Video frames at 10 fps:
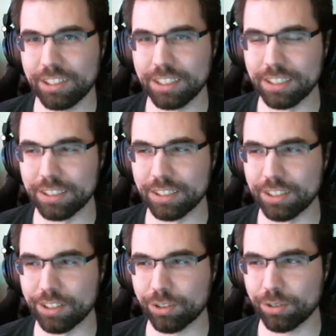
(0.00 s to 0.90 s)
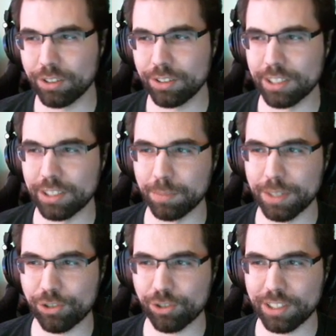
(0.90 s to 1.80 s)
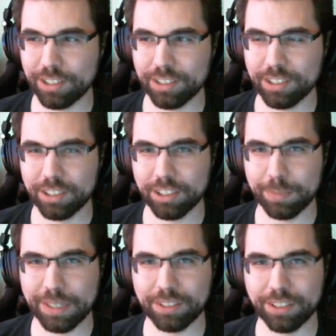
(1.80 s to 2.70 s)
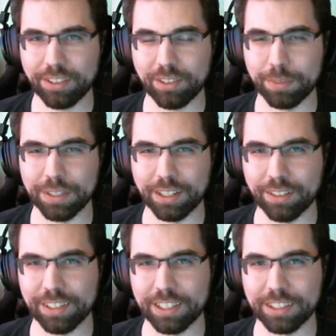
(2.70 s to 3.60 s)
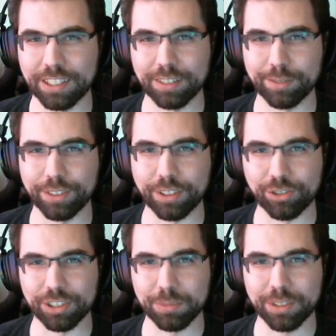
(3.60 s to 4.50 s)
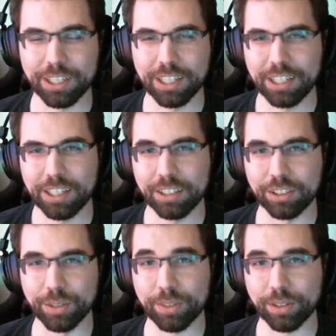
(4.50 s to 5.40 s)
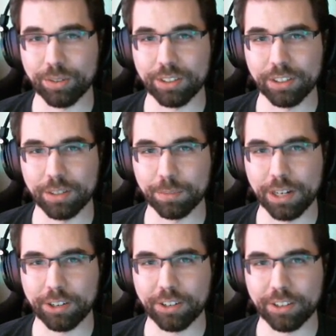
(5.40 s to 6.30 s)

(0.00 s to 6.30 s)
in Discord and in Patreon about this, but I'll say it again for the stream. Those are still in progress,